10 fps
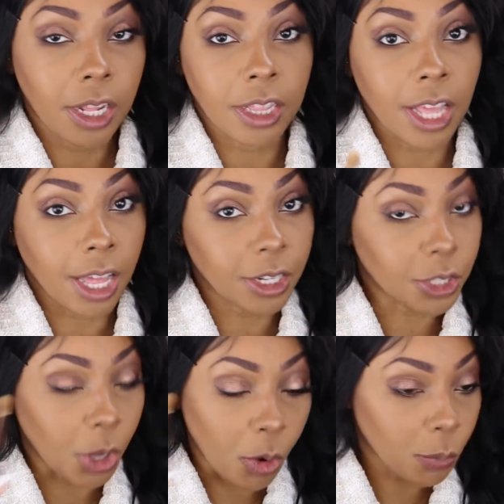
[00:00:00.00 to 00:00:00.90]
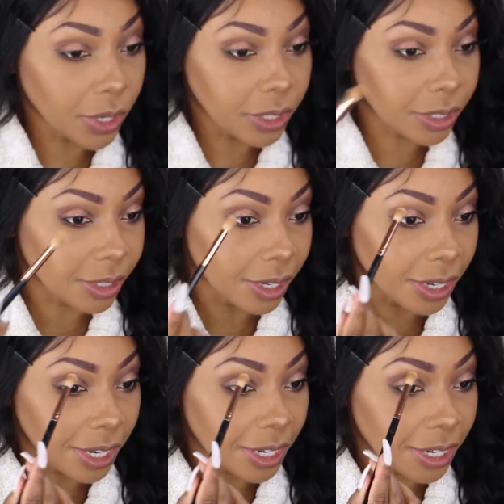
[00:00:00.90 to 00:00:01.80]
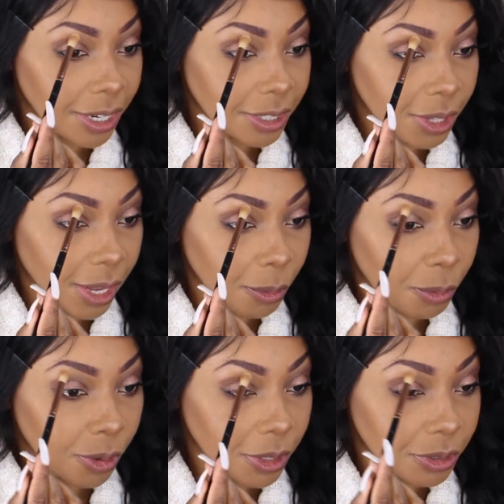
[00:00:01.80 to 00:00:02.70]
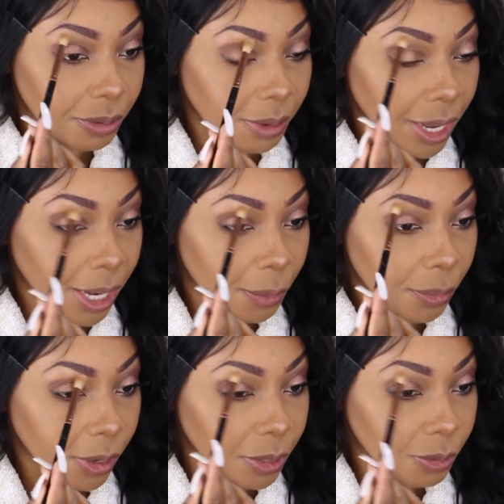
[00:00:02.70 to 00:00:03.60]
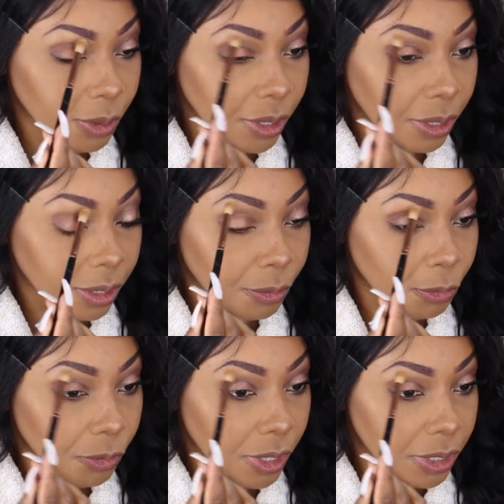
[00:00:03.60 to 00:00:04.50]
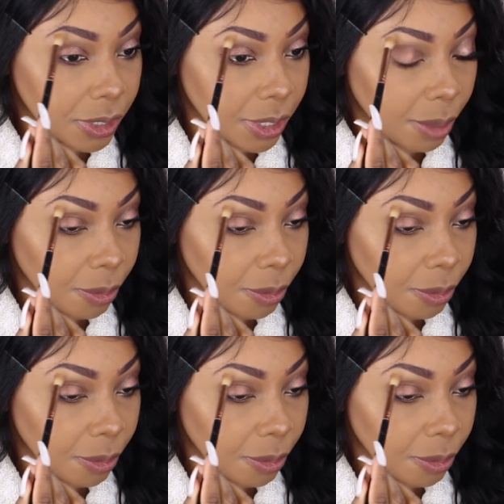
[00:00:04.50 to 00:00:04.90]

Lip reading: Now don't be stunned that it's like really dramatic, because we're going to fix that.